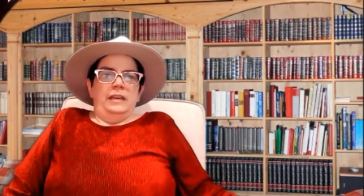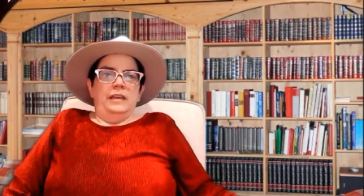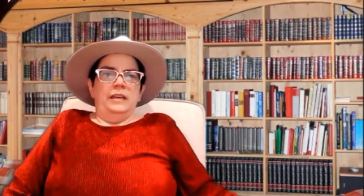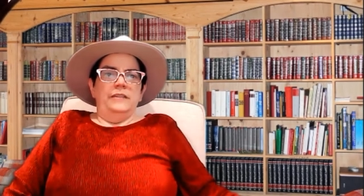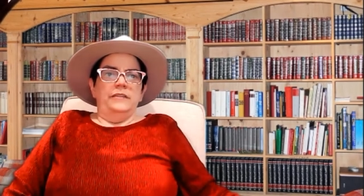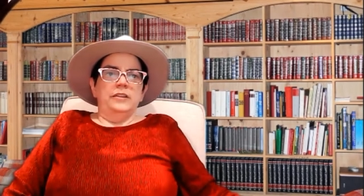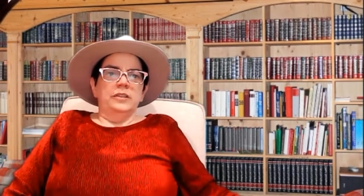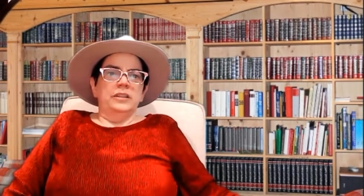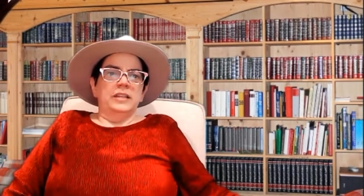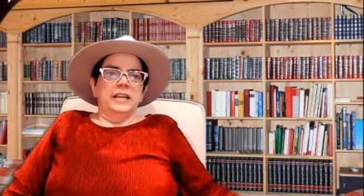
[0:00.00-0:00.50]

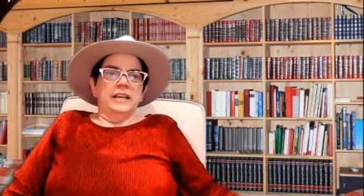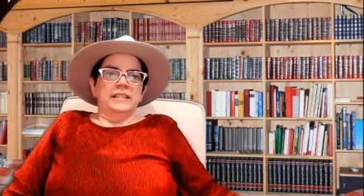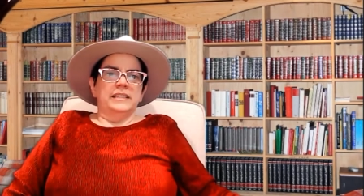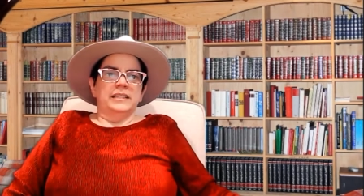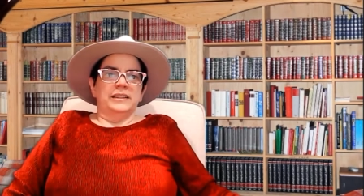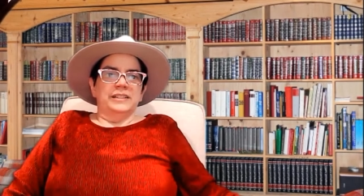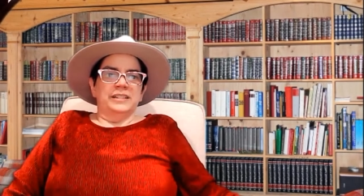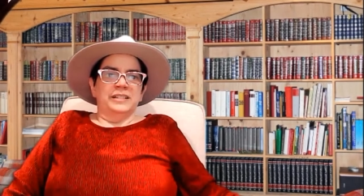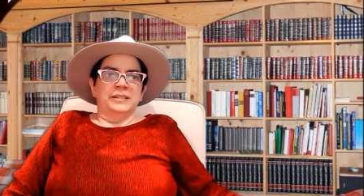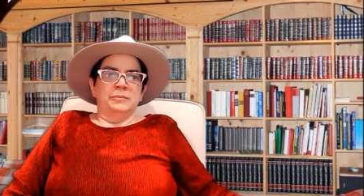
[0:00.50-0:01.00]
If you'd like
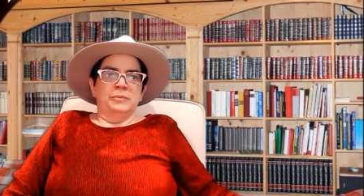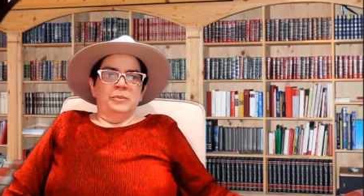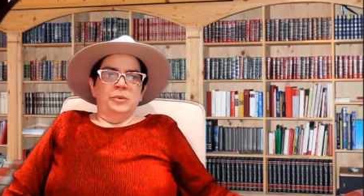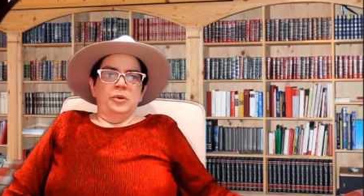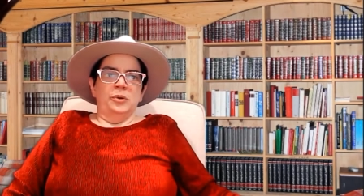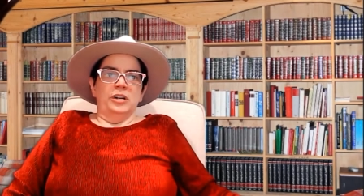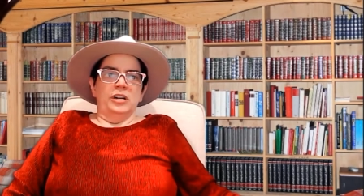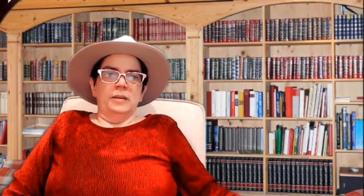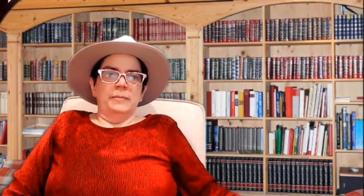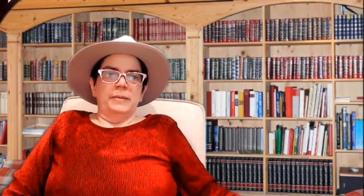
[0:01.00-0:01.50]
to learn
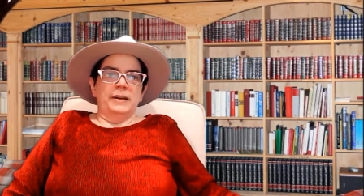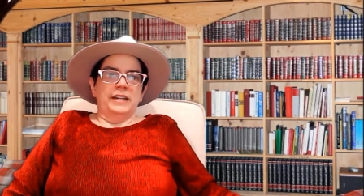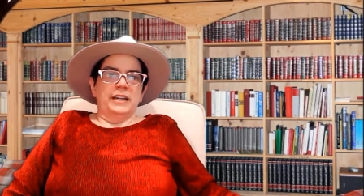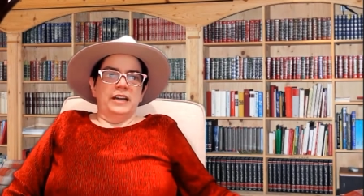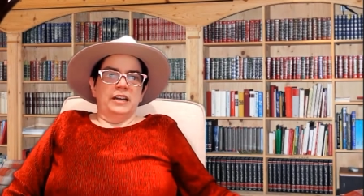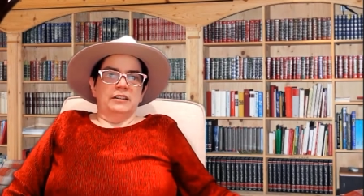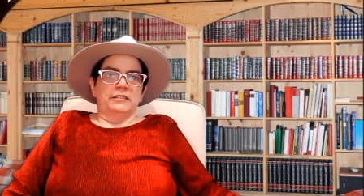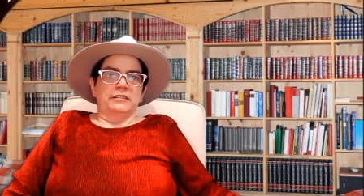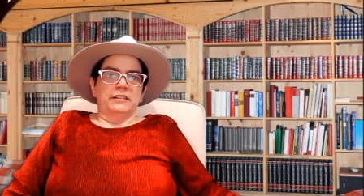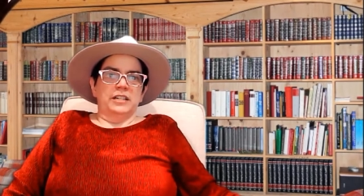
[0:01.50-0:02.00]
more about
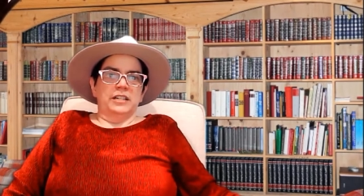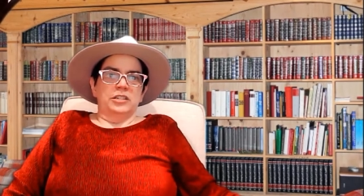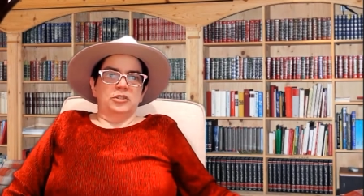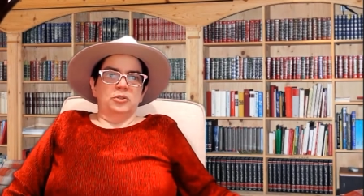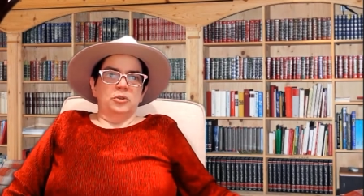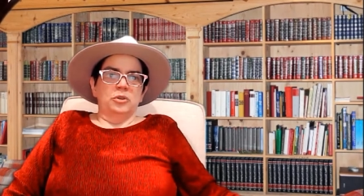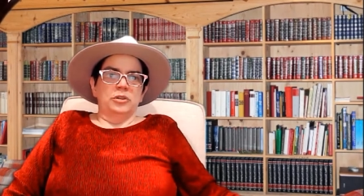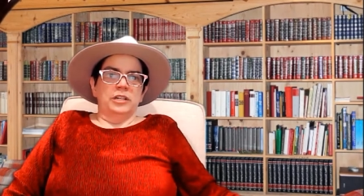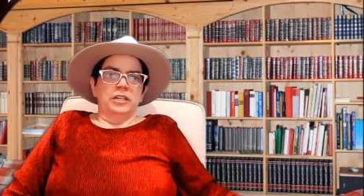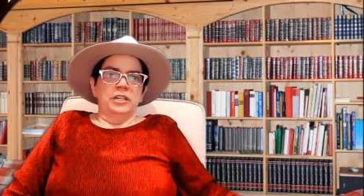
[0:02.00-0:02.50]
how to write a
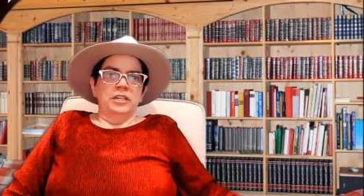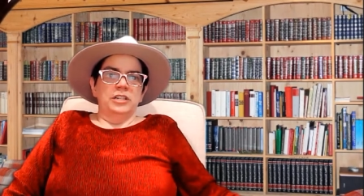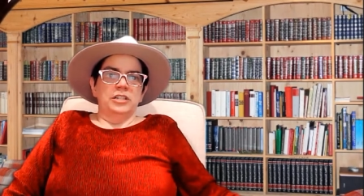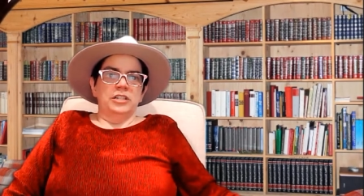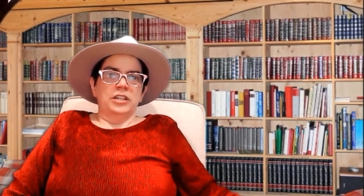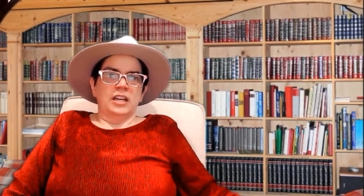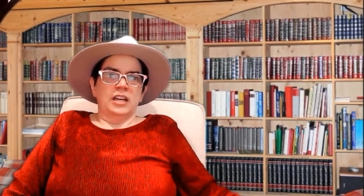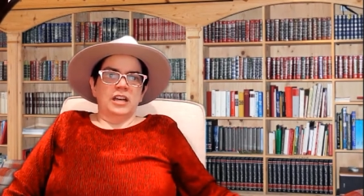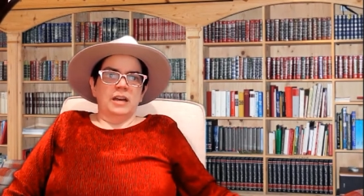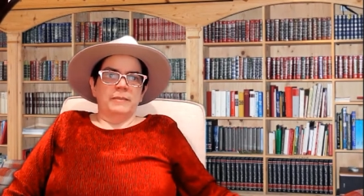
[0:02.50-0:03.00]
story,
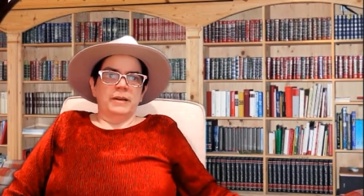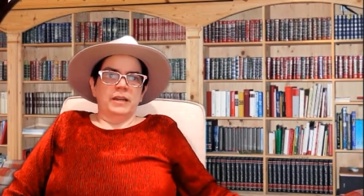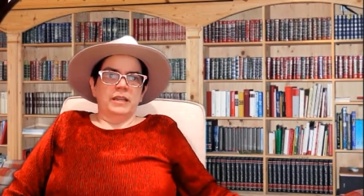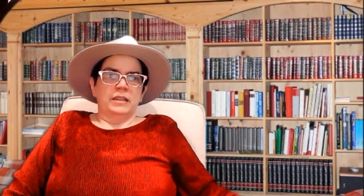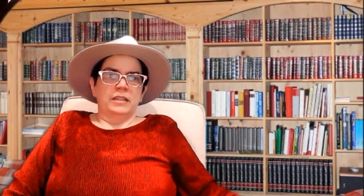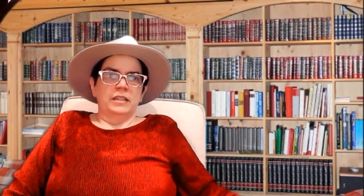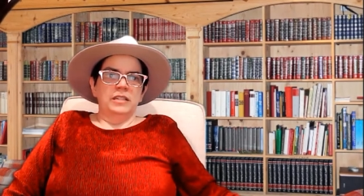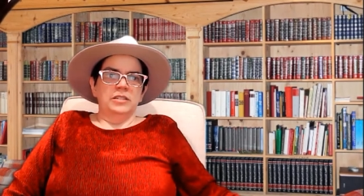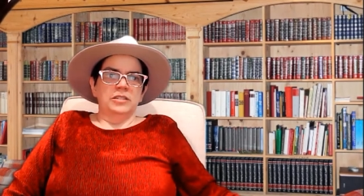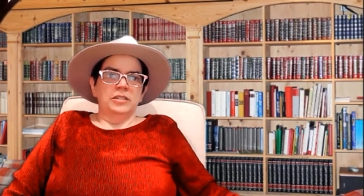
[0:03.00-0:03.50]
check out my
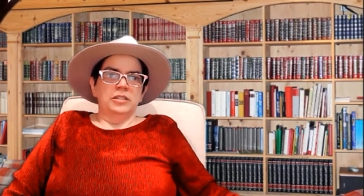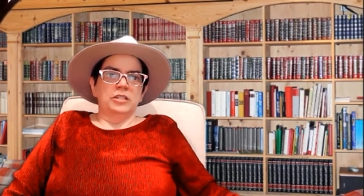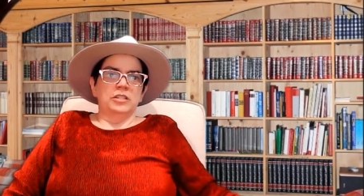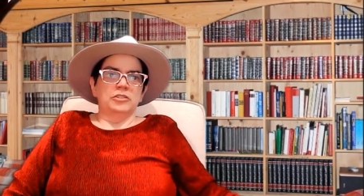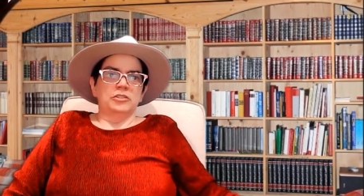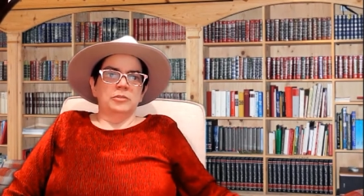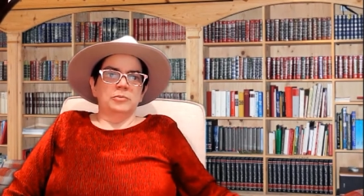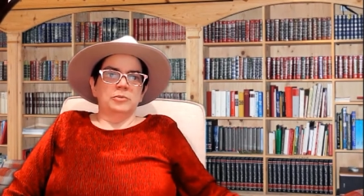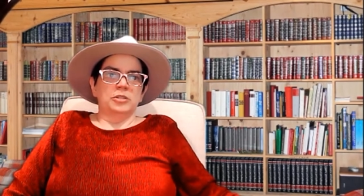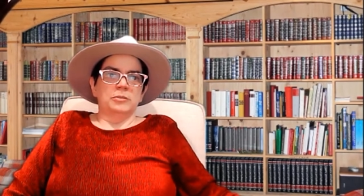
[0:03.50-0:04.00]
links in the
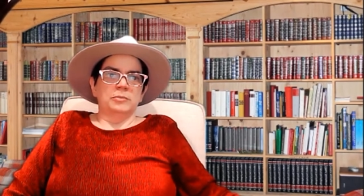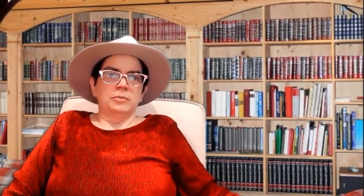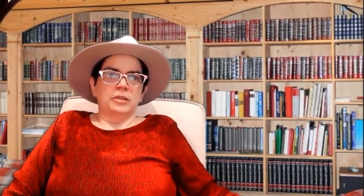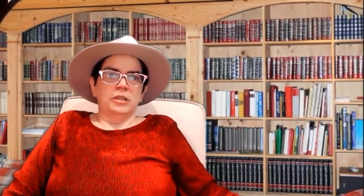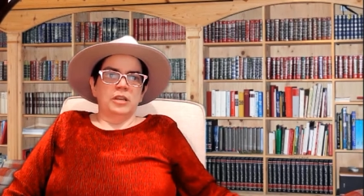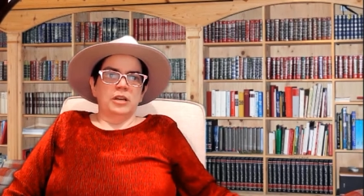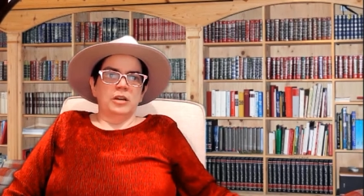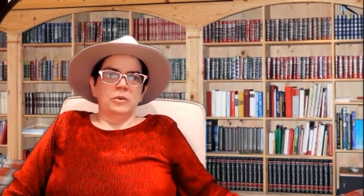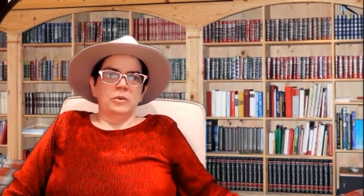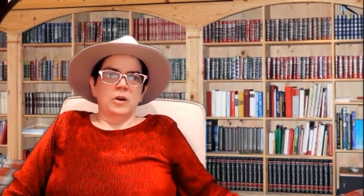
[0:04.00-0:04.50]
description
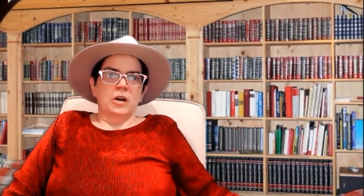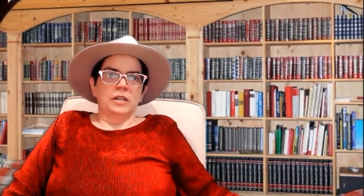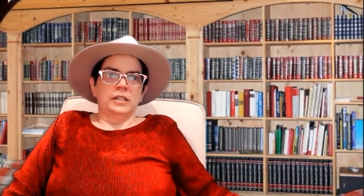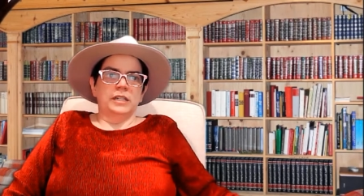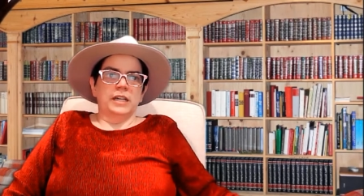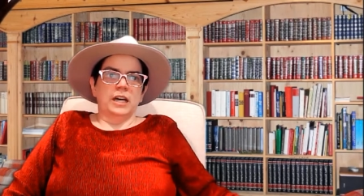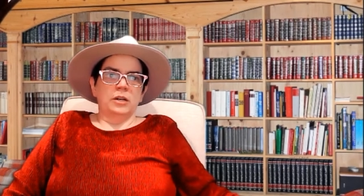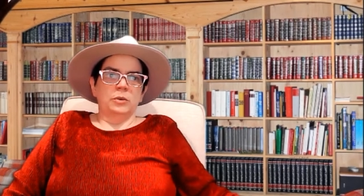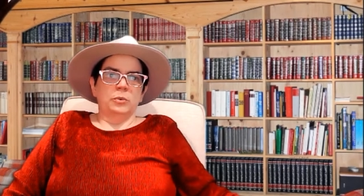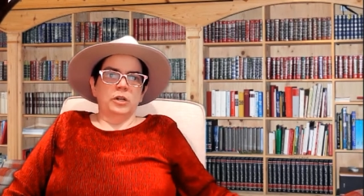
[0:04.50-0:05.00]
below on
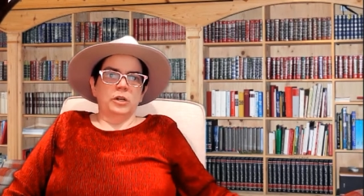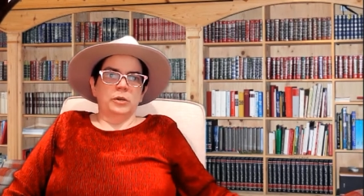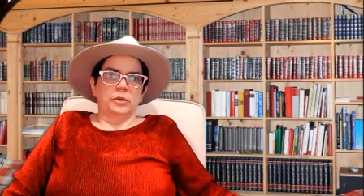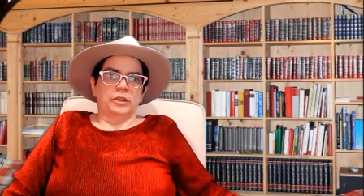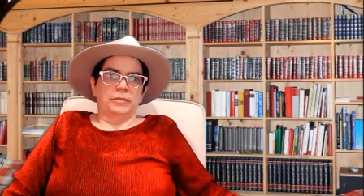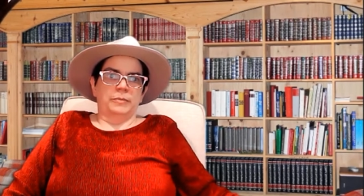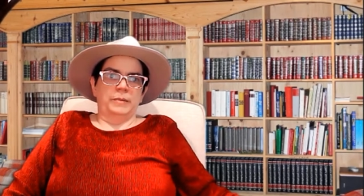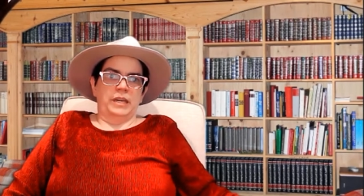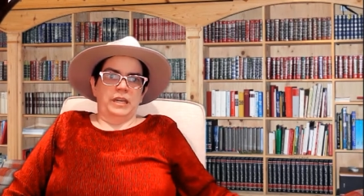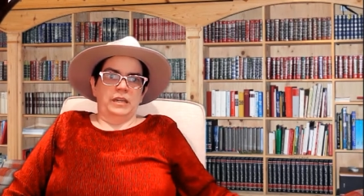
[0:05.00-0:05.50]
how to work
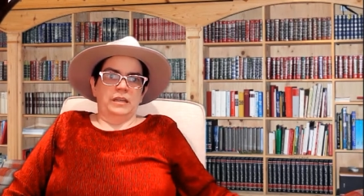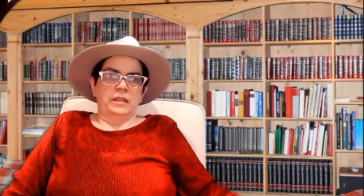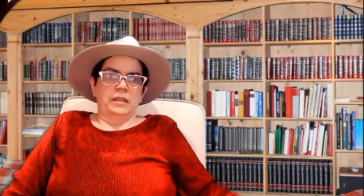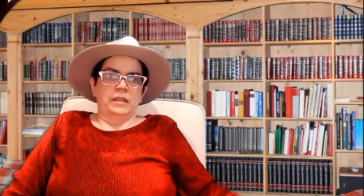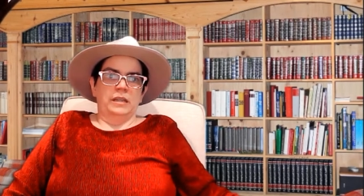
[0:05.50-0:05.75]
with me.